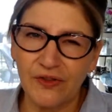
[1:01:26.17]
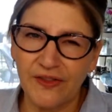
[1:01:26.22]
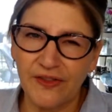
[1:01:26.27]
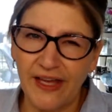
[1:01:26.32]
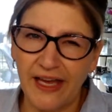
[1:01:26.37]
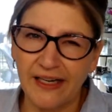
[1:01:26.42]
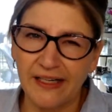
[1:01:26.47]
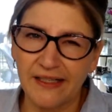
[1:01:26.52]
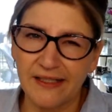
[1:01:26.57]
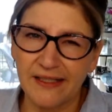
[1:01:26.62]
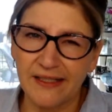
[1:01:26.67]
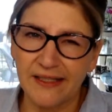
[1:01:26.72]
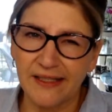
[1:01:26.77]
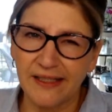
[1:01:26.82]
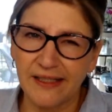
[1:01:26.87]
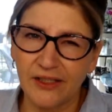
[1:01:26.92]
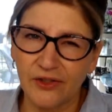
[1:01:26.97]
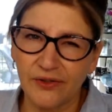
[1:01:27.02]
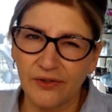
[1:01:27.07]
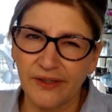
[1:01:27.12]
that is the
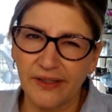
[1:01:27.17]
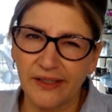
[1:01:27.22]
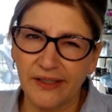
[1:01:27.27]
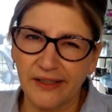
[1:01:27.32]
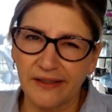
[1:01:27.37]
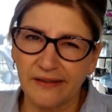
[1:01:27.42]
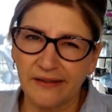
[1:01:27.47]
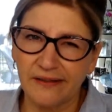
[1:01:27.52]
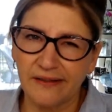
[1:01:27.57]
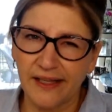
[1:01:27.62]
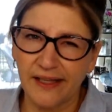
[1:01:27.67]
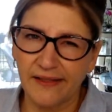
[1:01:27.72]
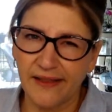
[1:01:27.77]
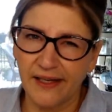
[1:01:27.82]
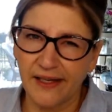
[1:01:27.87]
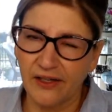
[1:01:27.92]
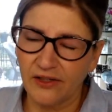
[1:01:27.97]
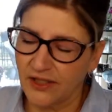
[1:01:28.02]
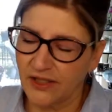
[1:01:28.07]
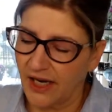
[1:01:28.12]
ingredient that
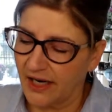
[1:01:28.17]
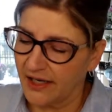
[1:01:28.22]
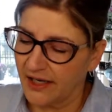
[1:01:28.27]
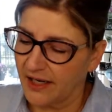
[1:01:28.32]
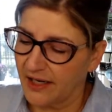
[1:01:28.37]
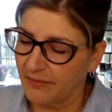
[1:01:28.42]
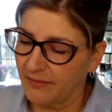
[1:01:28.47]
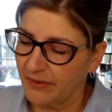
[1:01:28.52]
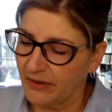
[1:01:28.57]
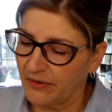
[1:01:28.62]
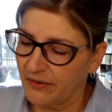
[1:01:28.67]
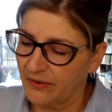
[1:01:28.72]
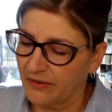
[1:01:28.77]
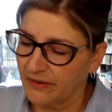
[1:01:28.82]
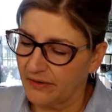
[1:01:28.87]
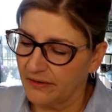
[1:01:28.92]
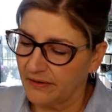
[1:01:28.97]
they are talking about.